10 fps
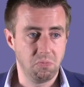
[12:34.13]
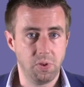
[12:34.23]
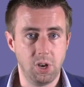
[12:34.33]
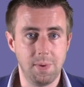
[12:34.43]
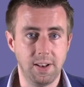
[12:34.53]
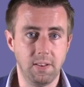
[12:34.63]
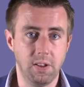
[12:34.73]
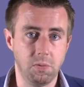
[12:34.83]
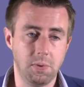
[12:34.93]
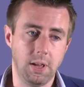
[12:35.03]

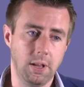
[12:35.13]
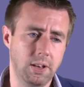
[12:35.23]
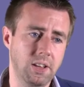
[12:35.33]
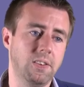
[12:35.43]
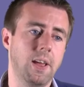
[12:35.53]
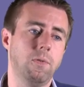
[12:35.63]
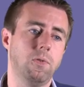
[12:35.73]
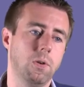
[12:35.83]
fundamentalism. They at least have